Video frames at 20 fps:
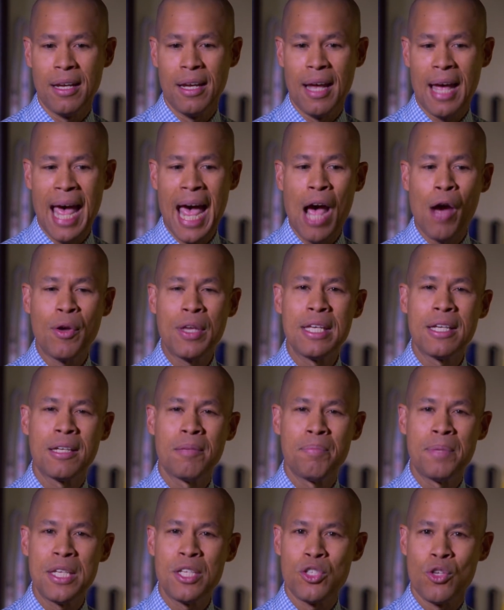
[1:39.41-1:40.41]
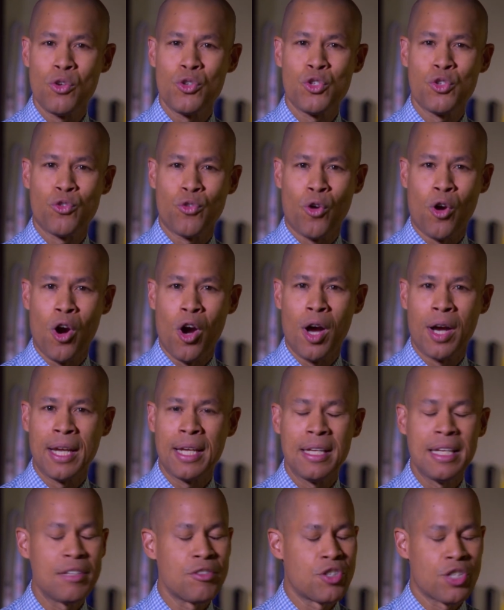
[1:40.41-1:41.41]
how he could be so strong
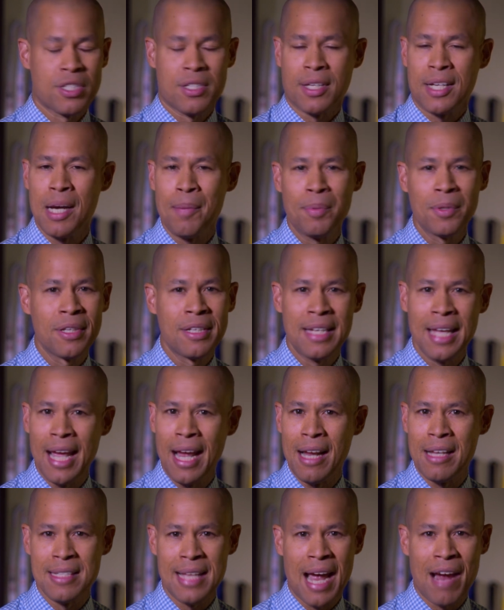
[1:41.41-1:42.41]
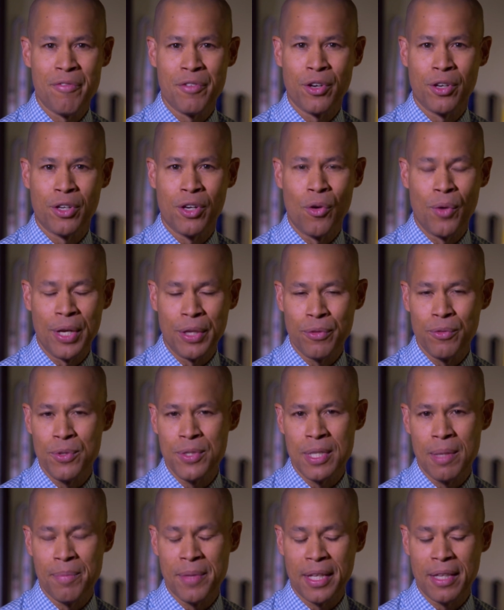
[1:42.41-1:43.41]
just a couple of days after going through
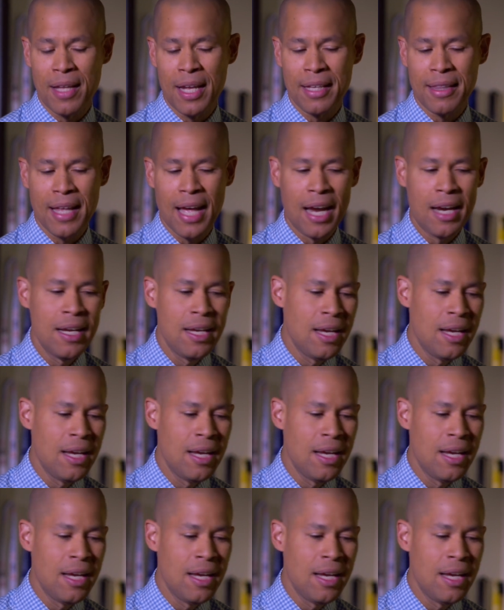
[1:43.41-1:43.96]
something like that.